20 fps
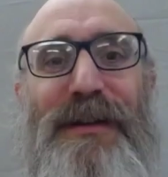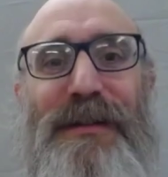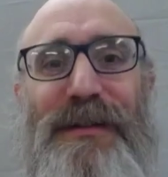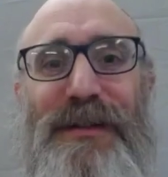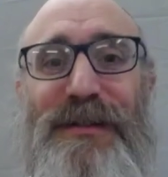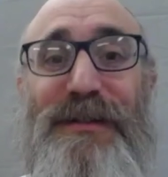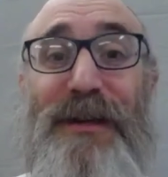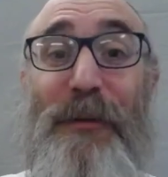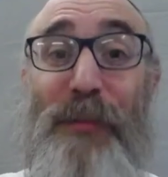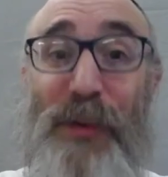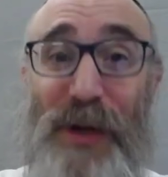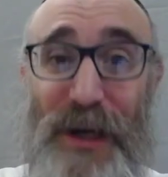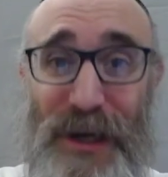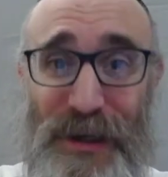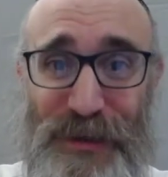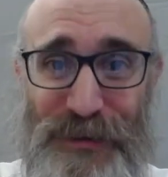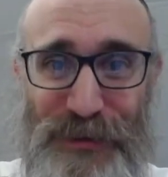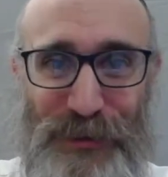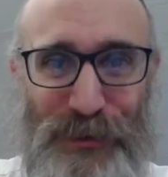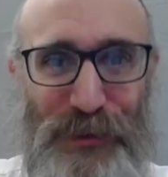This
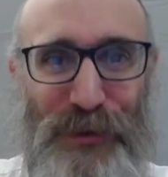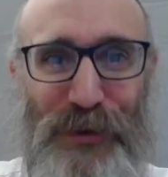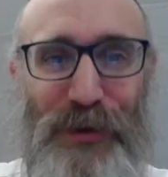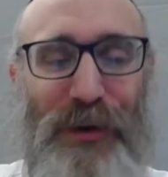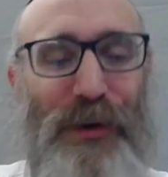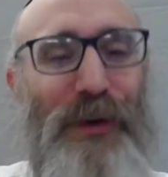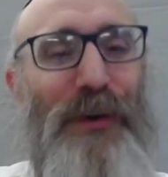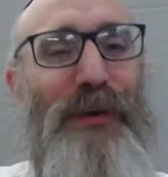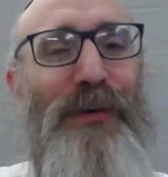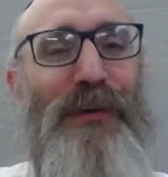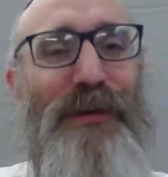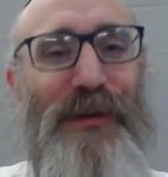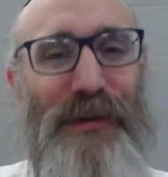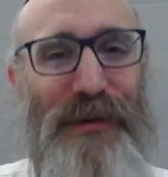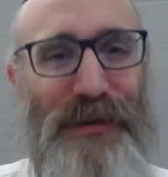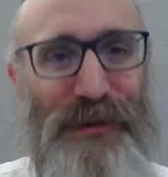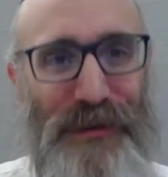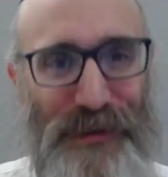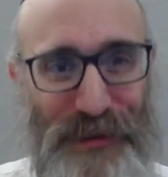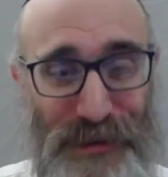applies to the whole
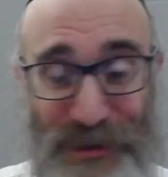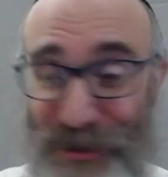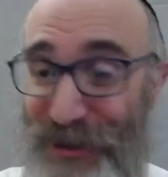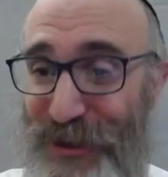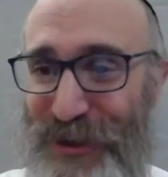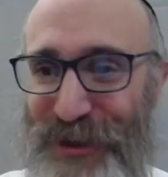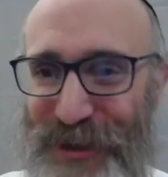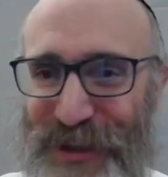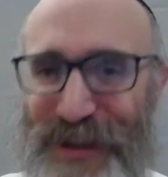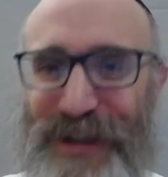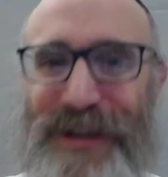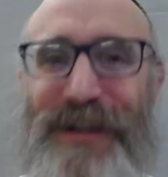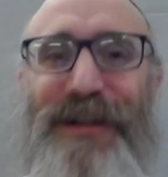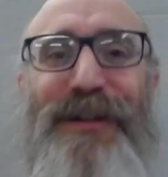year,